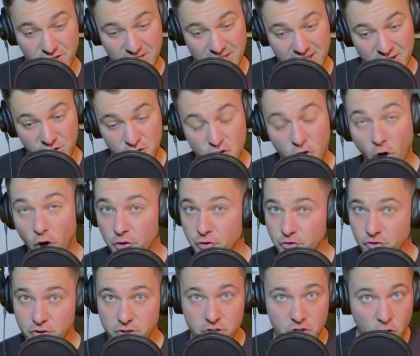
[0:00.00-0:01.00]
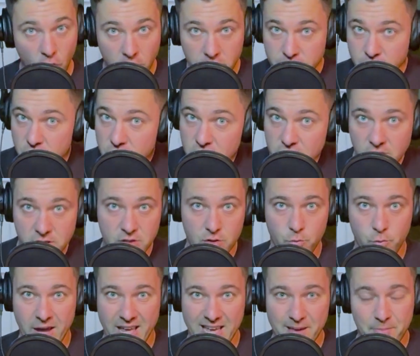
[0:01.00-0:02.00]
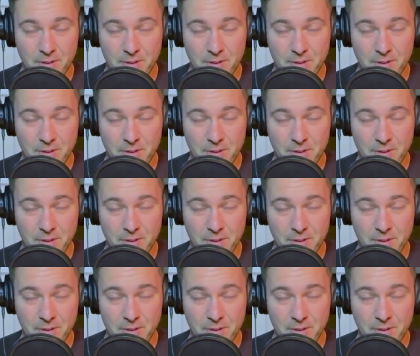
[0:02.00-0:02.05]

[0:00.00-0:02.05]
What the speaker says: Not just on the wing,